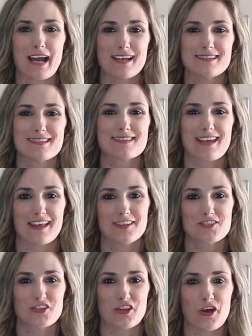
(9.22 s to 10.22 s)
guys, it's
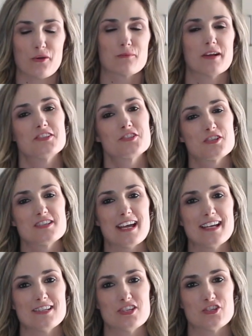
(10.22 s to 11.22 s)
Kelly Shalal, registered
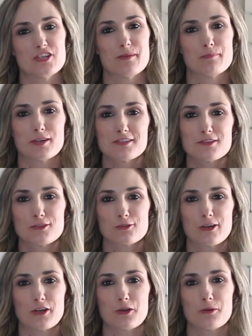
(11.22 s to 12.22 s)
dietitian and personal
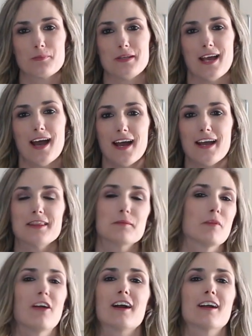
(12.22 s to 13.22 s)
trainer behind the
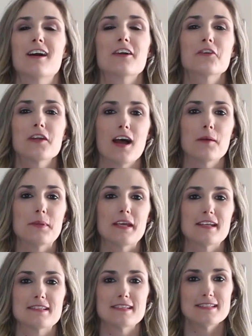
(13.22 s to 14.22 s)
blog Hungry Hobby,
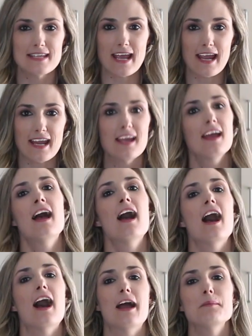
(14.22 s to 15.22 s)
and today
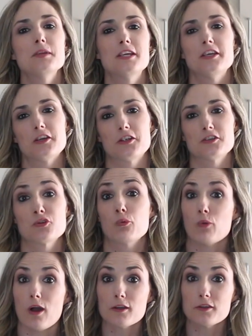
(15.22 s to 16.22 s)
I'm here to
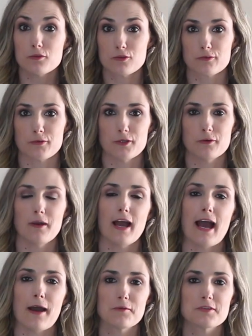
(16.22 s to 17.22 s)
walk you through
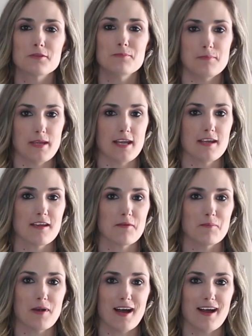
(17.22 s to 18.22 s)
how to make
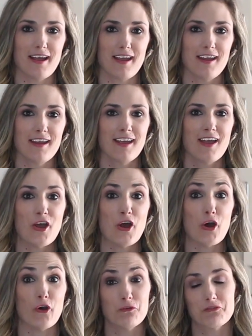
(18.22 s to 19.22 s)
my
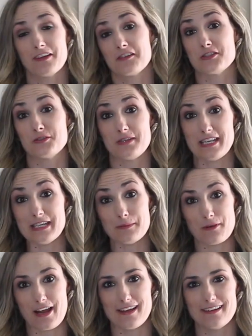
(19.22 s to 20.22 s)
oat flour zucchini
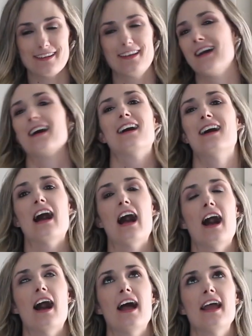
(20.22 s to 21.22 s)
bread.
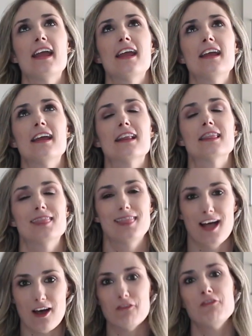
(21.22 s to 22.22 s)
I
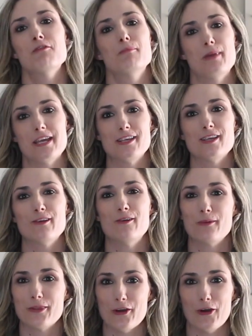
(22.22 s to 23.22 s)
love baking
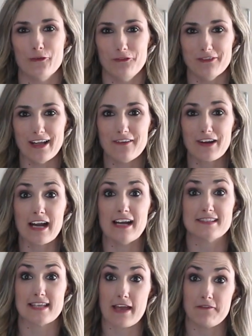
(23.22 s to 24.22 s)
with oat flour,
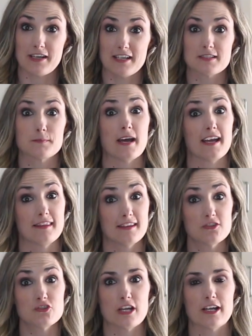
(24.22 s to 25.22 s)
as evidenced by
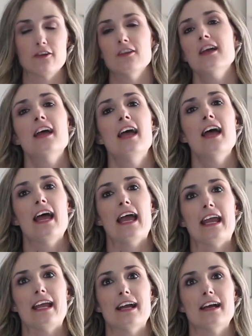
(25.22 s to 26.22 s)
this channel,
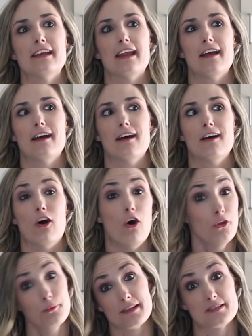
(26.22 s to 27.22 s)
and
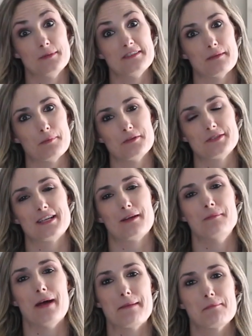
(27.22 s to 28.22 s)
all the recipes I posted
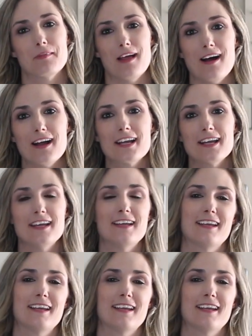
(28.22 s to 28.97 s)
on my blog.